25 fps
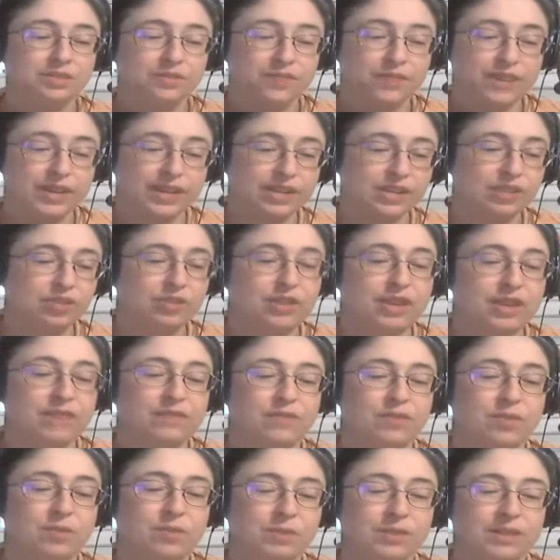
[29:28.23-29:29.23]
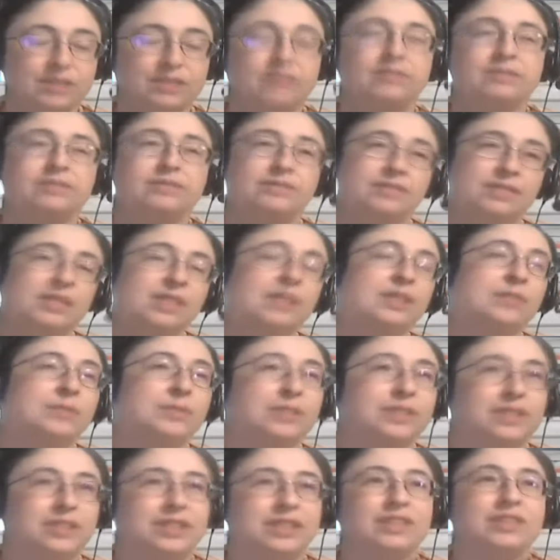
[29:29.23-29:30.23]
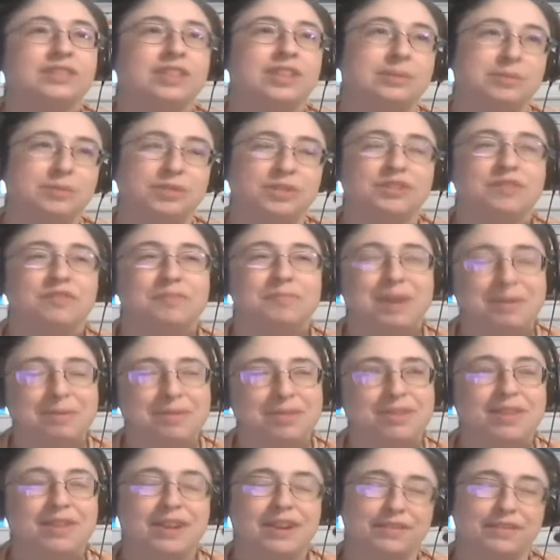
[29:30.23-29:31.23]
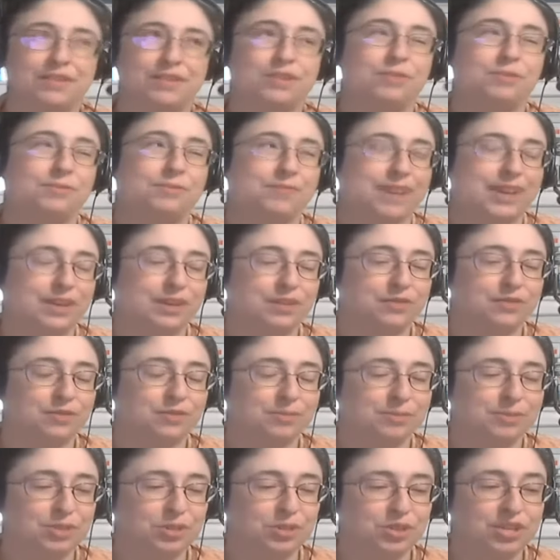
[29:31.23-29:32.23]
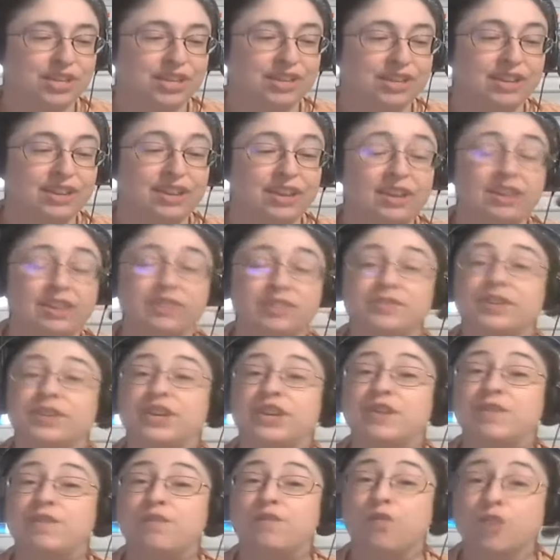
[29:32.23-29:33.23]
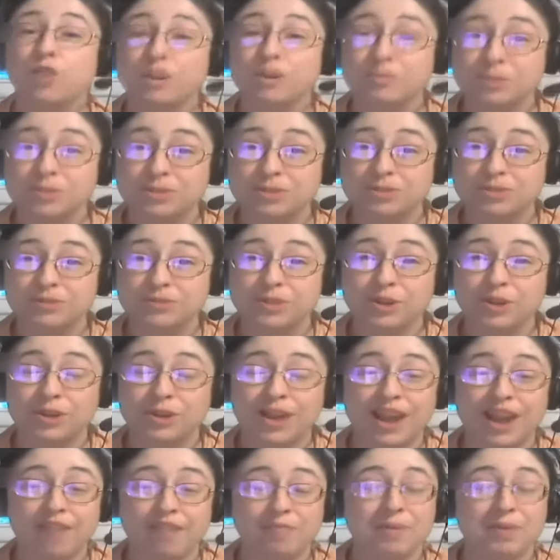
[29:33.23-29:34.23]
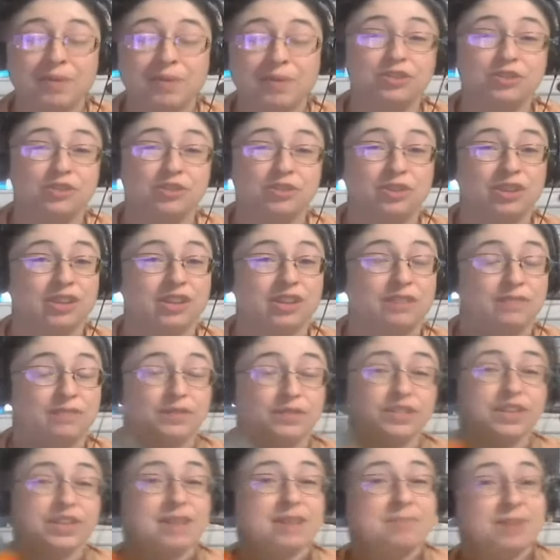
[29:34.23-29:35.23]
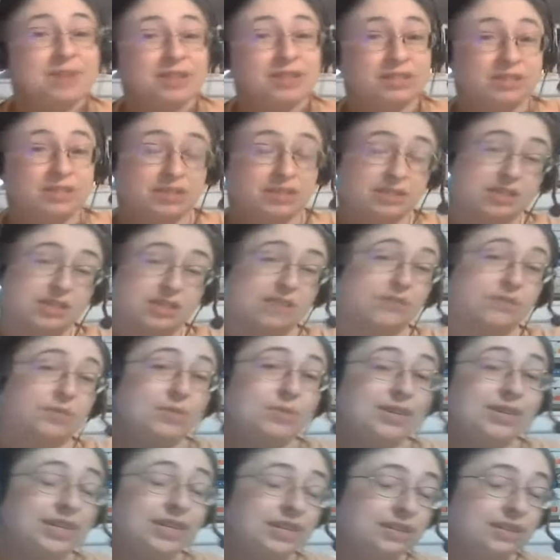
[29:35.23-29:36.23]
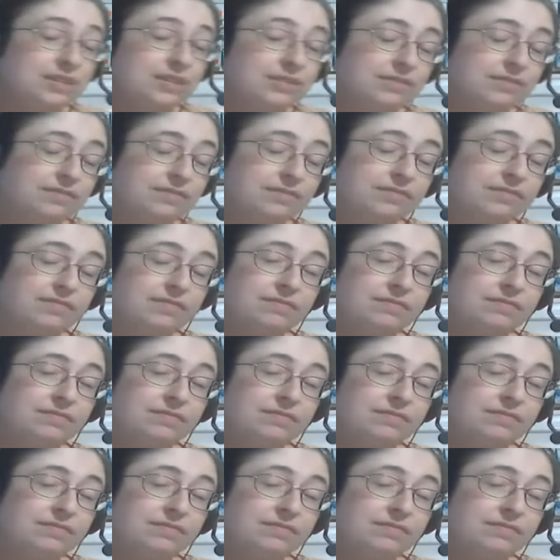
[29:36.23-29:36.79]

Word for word: It's very straightforward. with the exception of maybe the vacu- vacuform machine. It's very affordable. If you go to Half Price, you can get it for ten bucks instead of twenty.